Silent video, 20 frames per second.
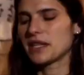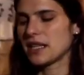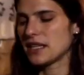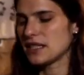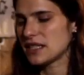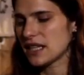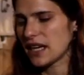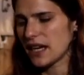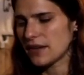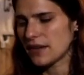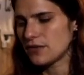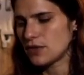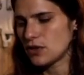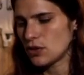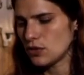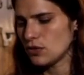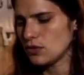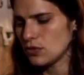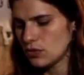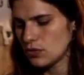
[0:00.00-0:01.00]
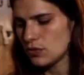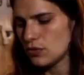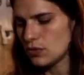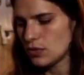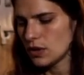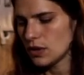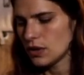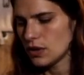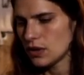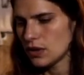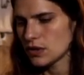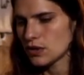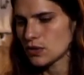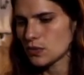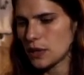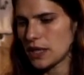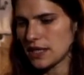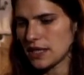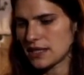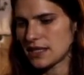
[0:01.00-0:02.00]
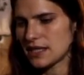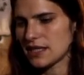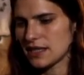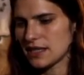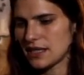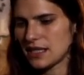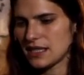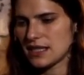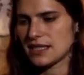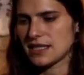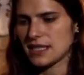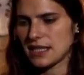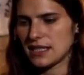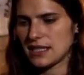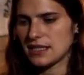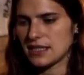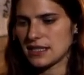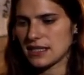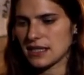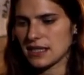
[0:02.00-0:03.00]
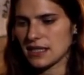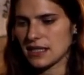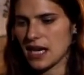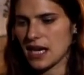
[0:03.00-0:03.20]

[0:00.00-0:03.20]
then to have two sweet, innocent,